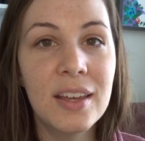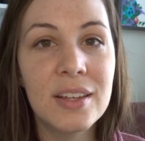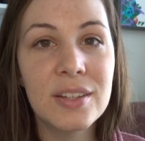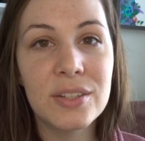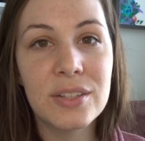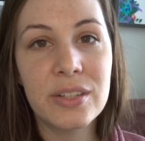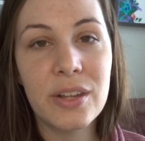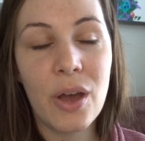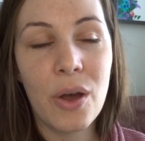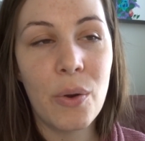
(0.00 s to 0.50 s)

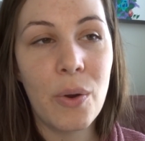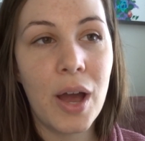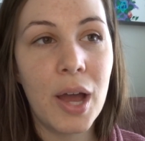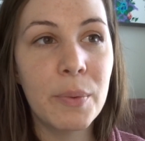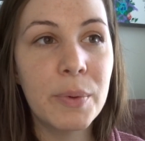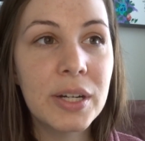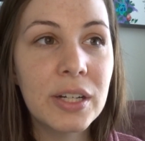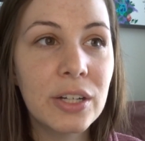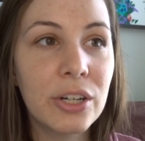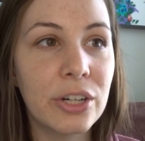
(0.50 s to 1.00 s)
So I
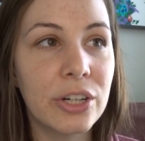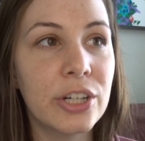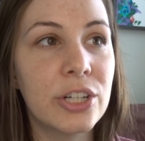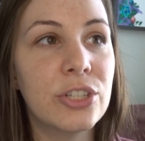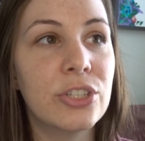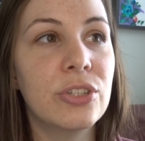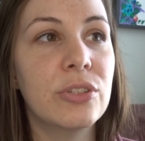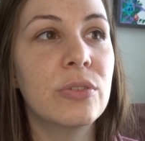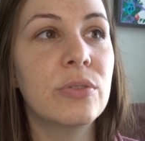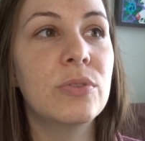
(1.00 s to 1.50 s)
would
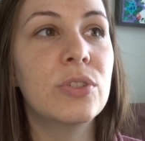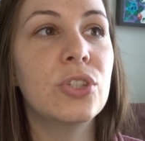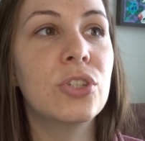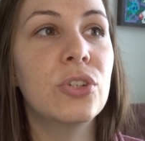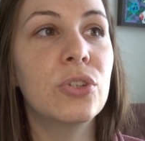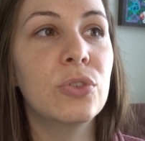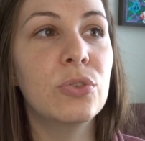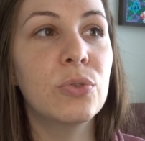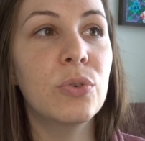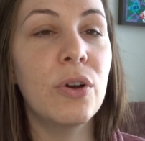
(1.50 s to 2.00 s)
encourage you
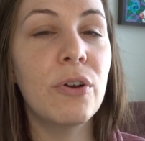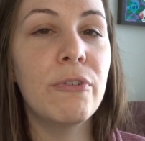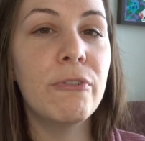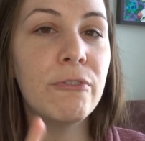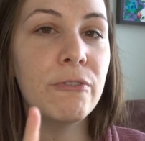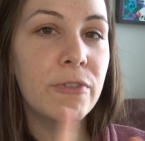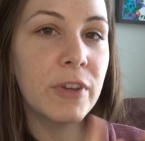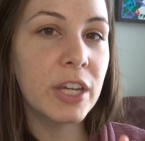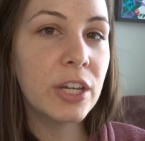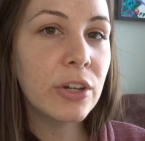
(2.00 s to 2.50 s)
to
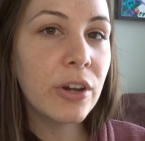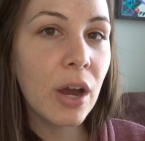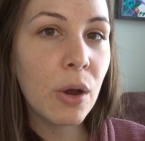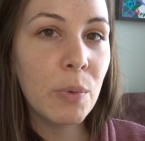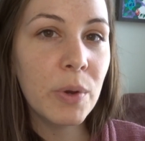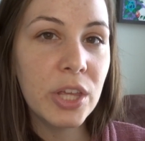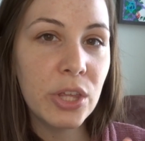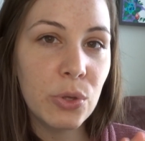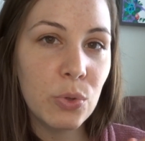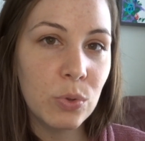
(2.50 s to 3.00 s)
figure out
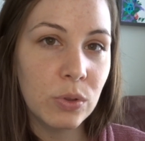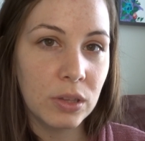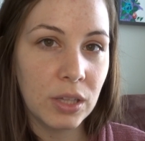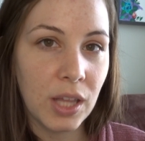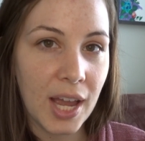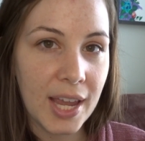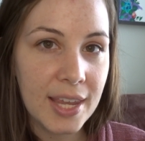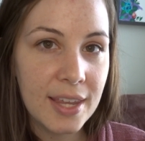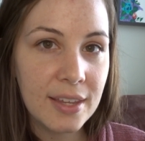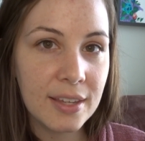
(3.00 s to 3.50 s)
what you
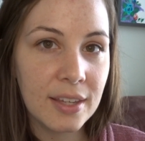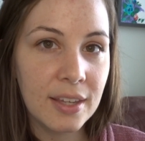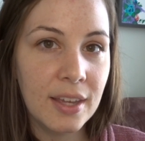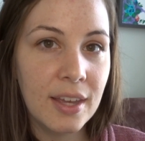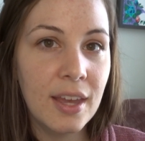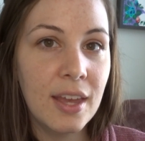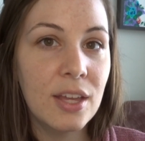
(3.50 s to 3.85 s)
like.